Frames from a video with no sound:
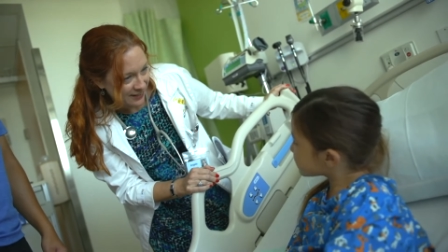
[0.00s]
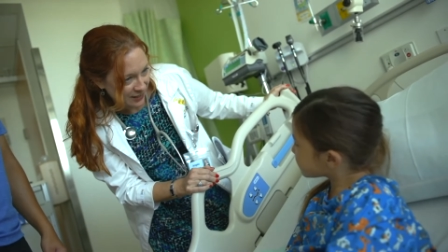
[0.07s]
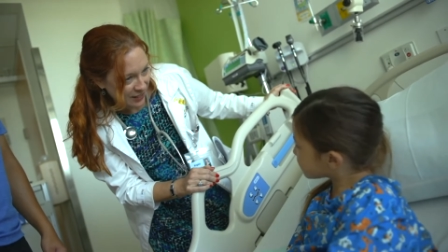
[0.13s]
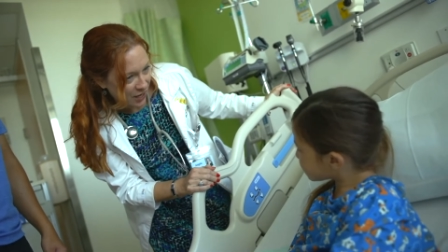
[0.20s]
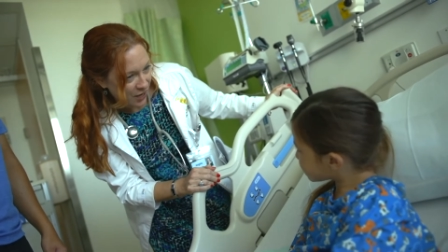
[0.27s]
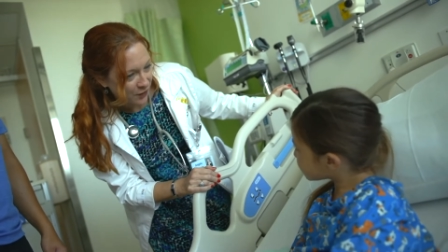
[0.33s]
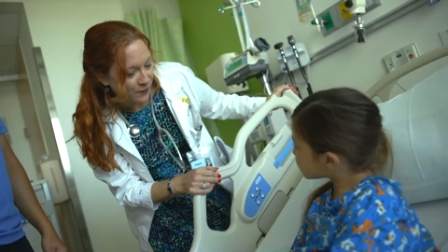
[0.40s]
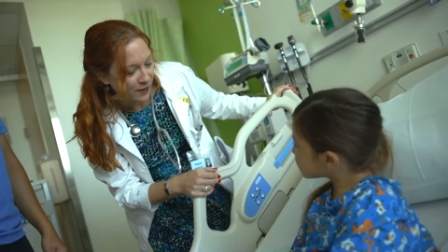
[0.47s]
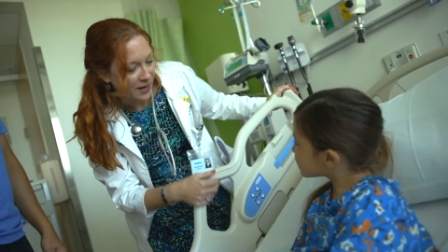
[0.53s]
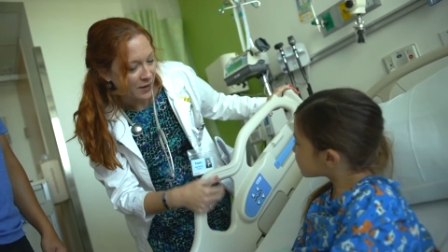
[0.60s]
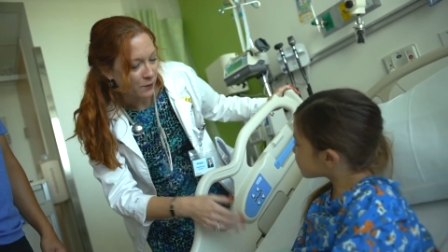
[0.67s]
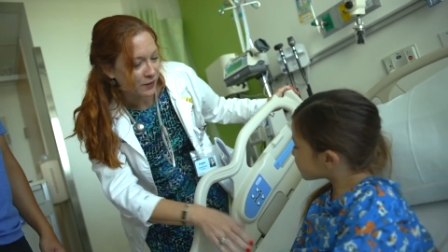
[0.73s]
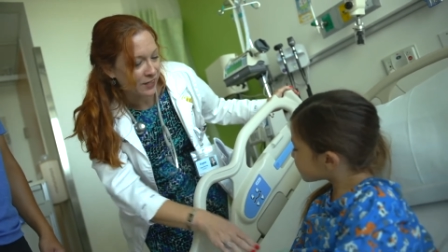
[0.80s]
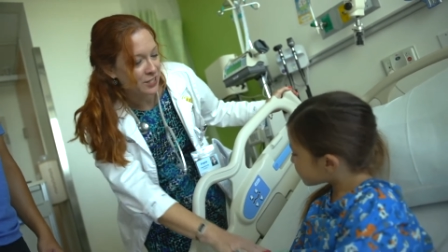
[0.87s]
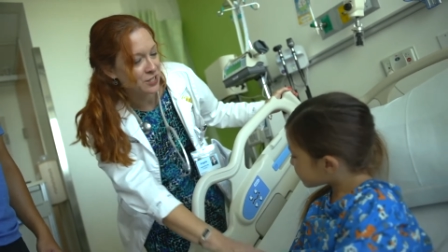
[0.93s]
The Nemours
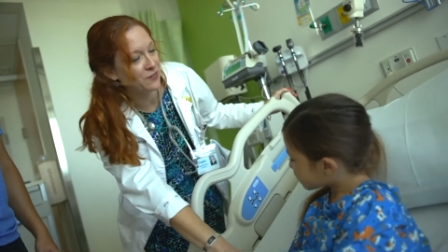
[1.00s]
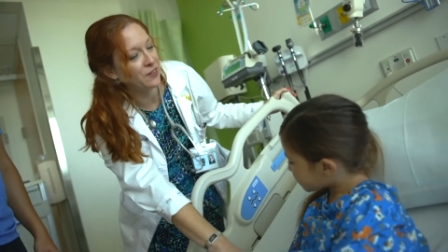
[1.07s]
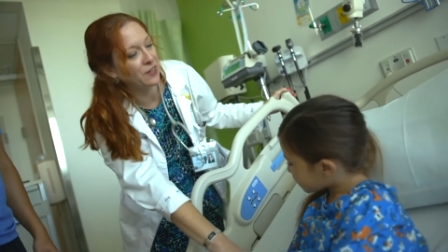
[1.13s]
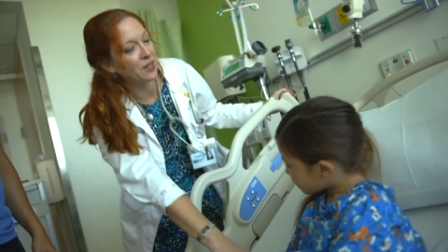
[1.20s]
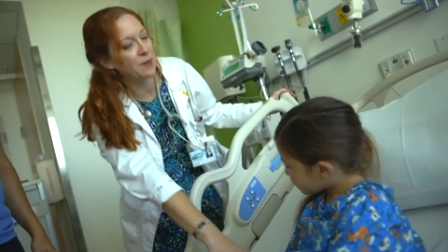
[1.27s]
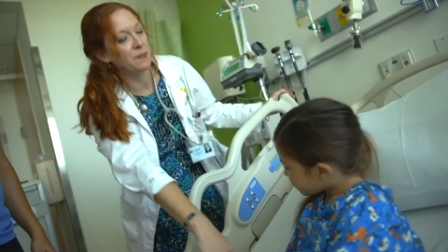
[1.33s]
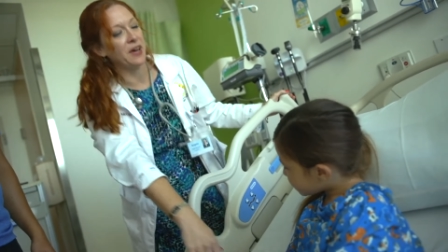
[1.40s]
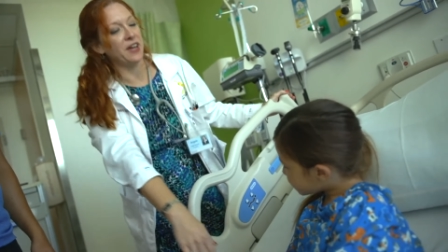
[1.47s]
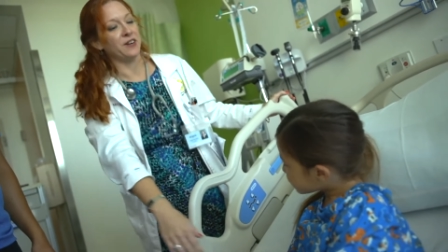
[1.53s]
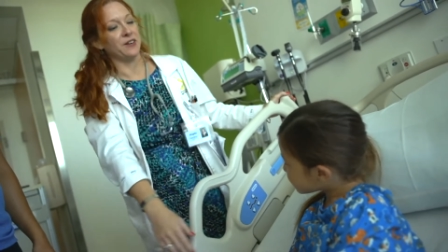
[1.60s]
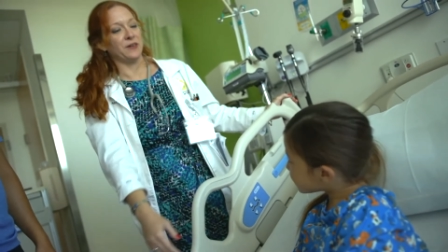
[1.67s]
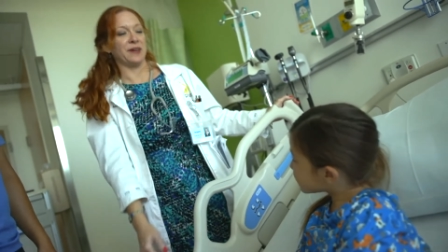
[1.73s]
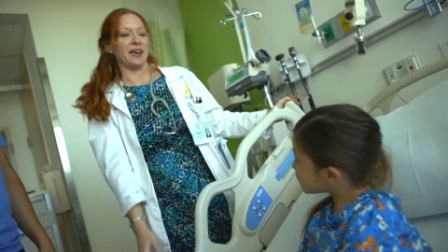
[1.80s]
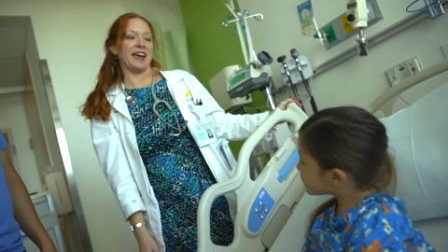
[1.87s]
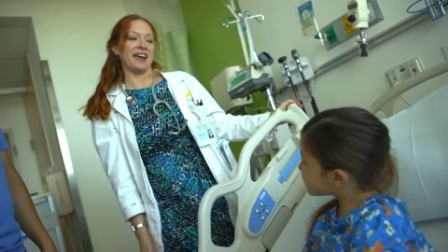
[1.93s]
Pediatric Medical
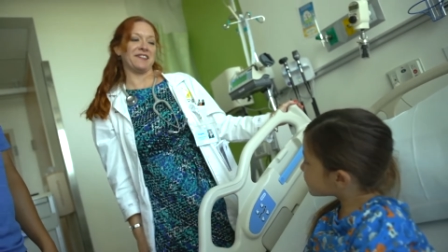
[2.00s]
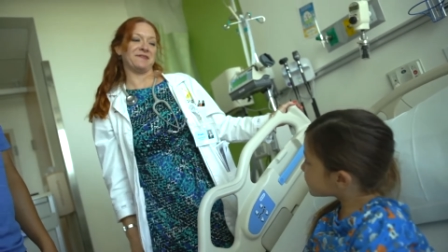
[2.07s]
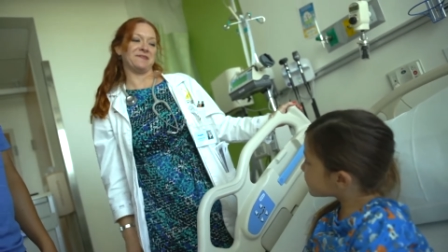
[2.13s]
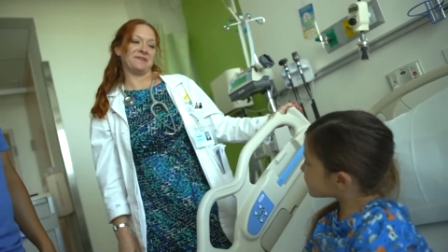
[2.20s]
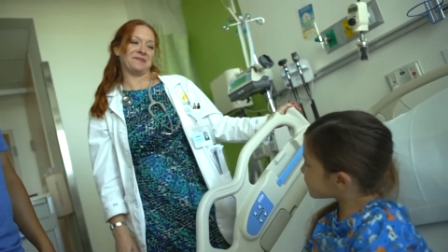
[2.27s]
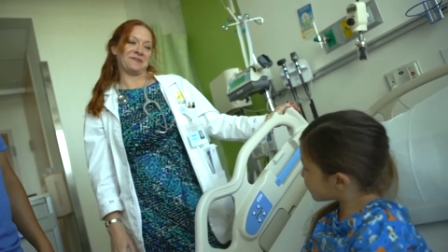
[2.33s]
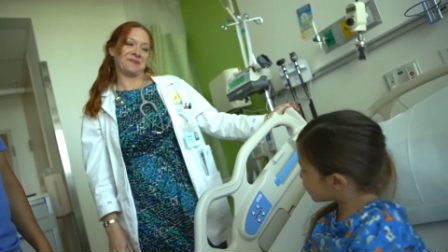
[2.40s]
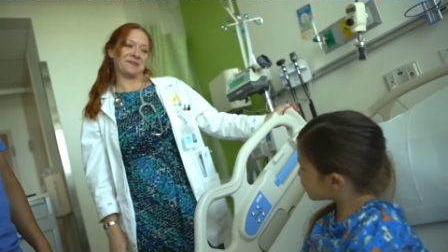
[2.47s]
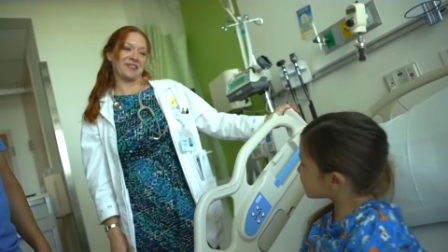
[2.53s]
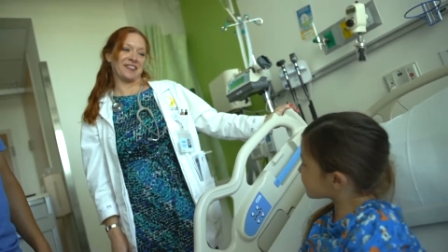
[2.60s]
Education Program